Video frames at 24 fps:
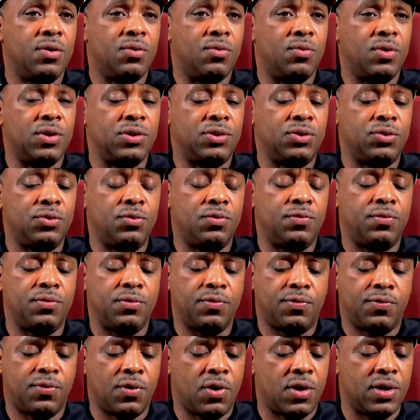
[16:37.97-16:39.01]
Once you
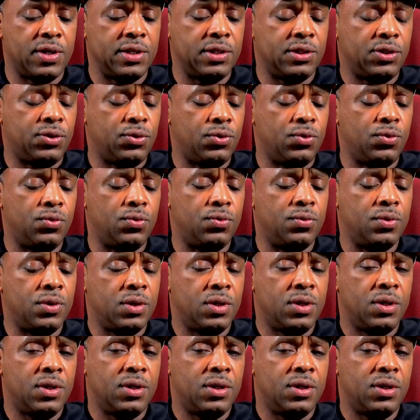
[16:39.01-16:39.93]
fall into